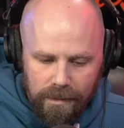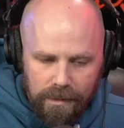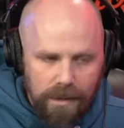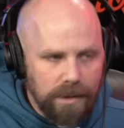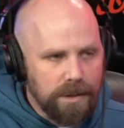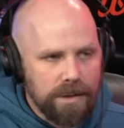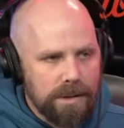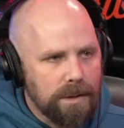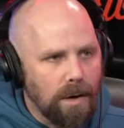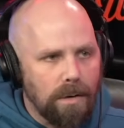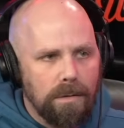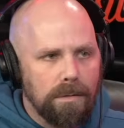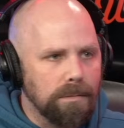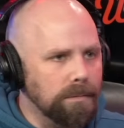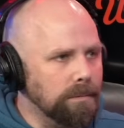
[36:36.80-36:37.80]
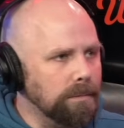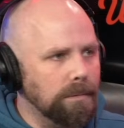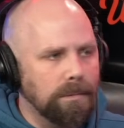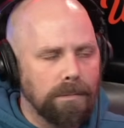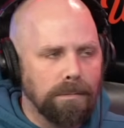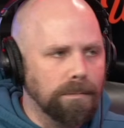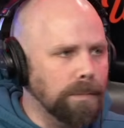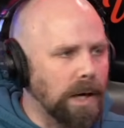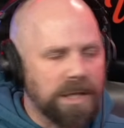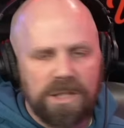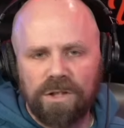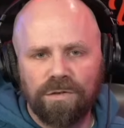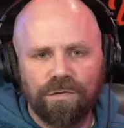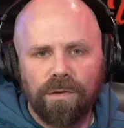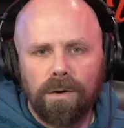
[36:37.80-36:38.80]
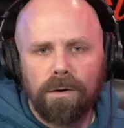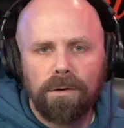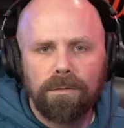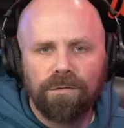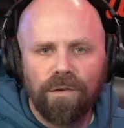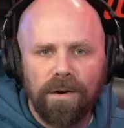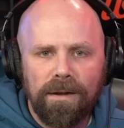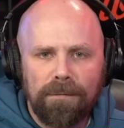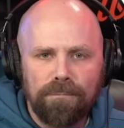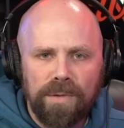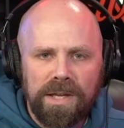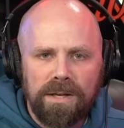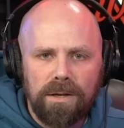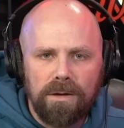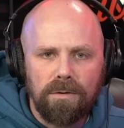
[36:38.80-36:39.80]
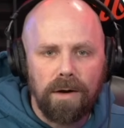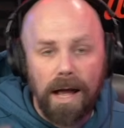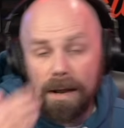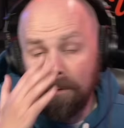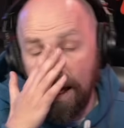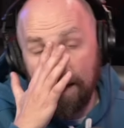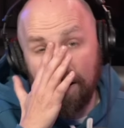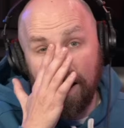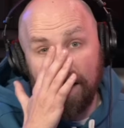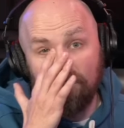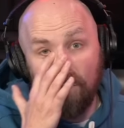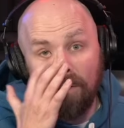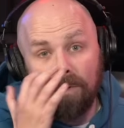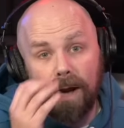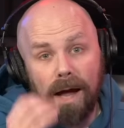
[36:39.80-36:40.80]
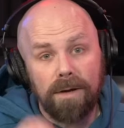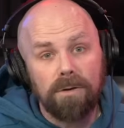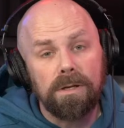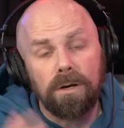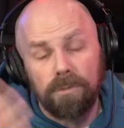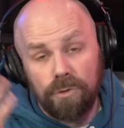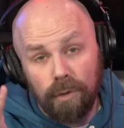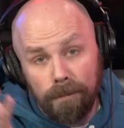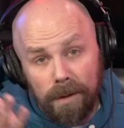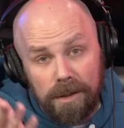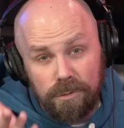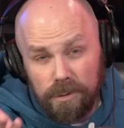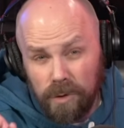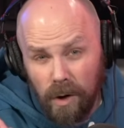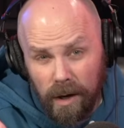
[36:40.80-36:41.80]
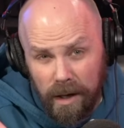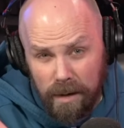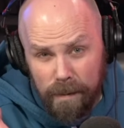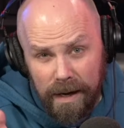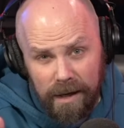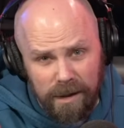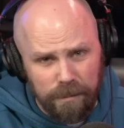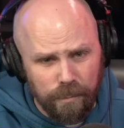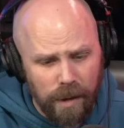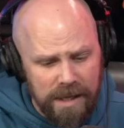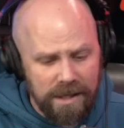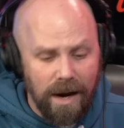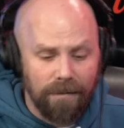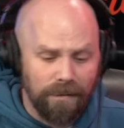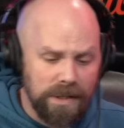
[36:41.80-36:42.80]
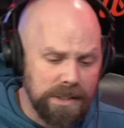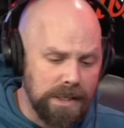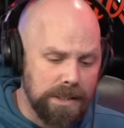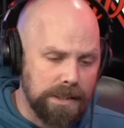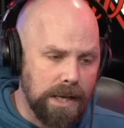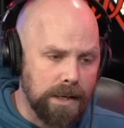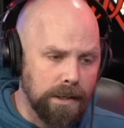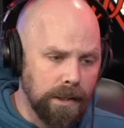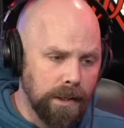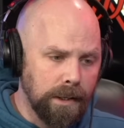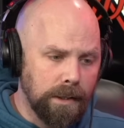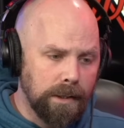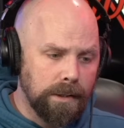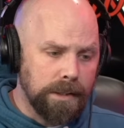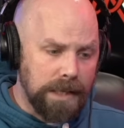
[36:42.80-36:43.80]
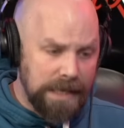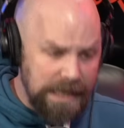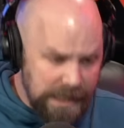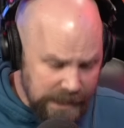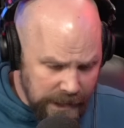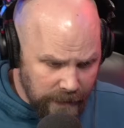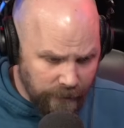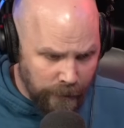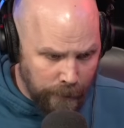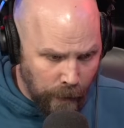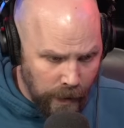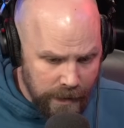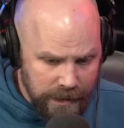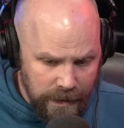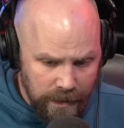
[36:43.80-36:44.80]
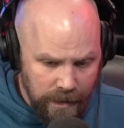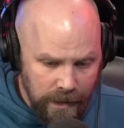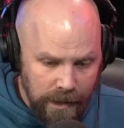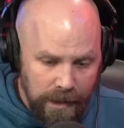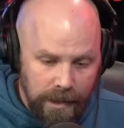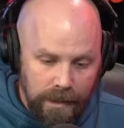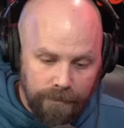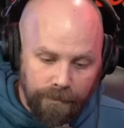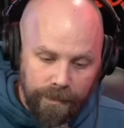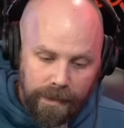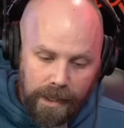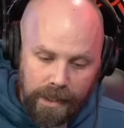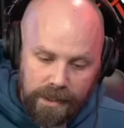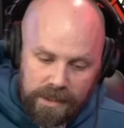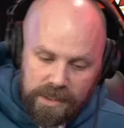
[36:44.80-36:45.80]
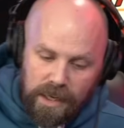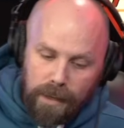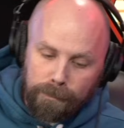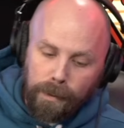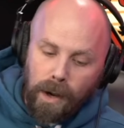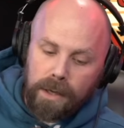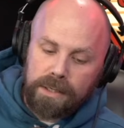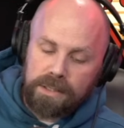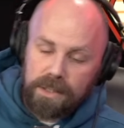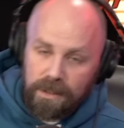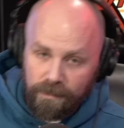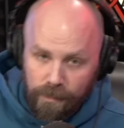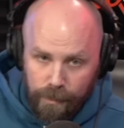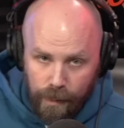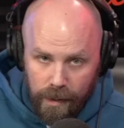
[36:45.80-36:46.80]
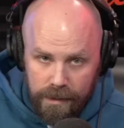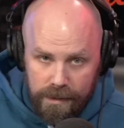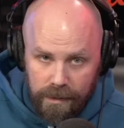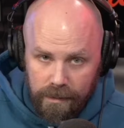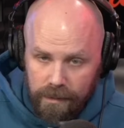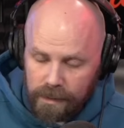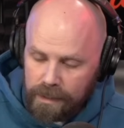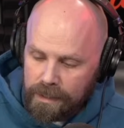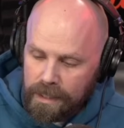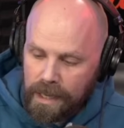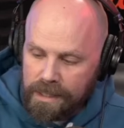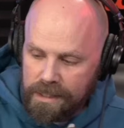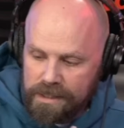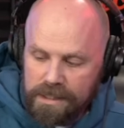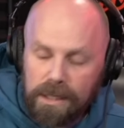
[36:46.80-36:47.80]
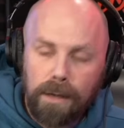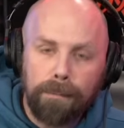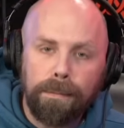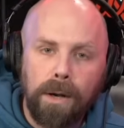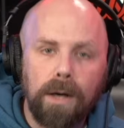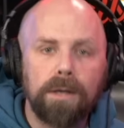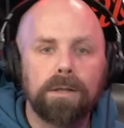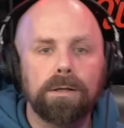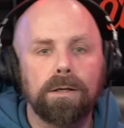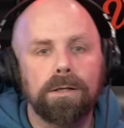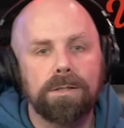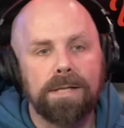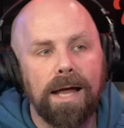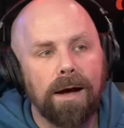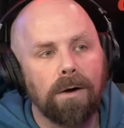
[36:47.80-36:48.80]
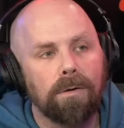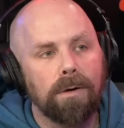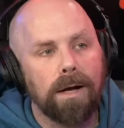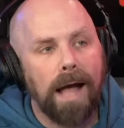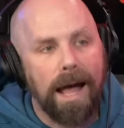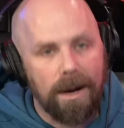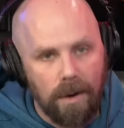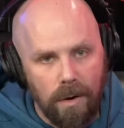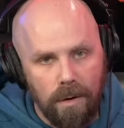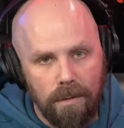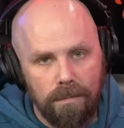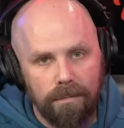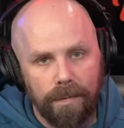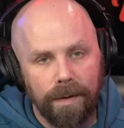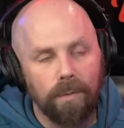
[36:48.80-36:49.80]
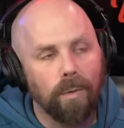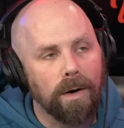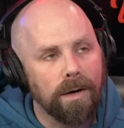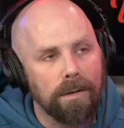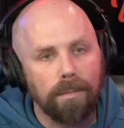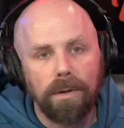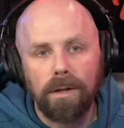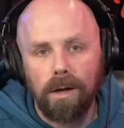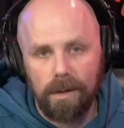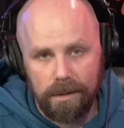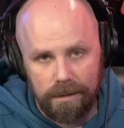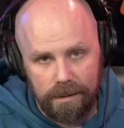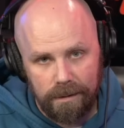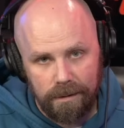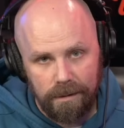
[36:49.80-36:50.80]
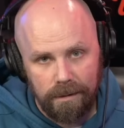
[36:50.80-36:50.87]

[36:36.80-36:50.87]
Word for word: There's so much for for him to do. And and and what would I do? You know, Triple H was talking about it at the press conference. He said that he's a different person and that CM Punk is a different person and that CM Punk is now at home where he belongs.